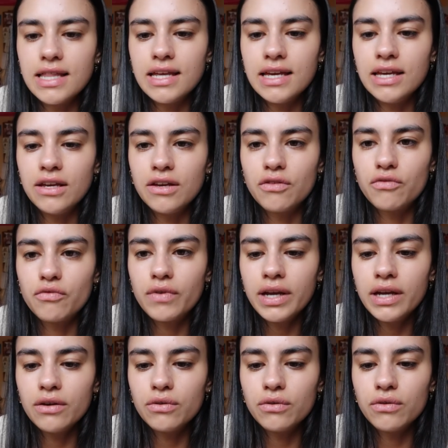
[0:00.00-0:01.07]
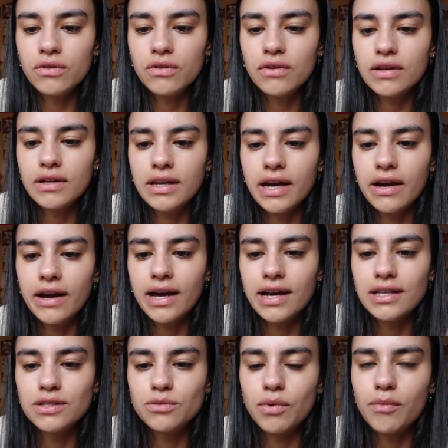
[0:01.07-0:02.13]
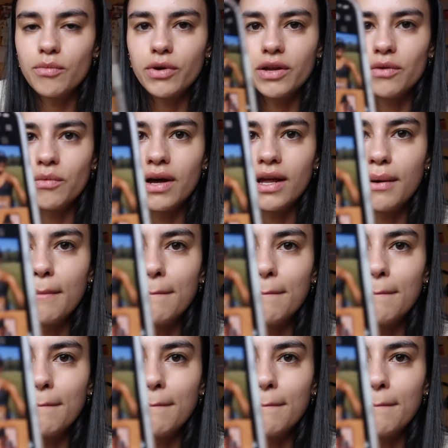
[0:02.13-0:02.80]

The reel now has 1.1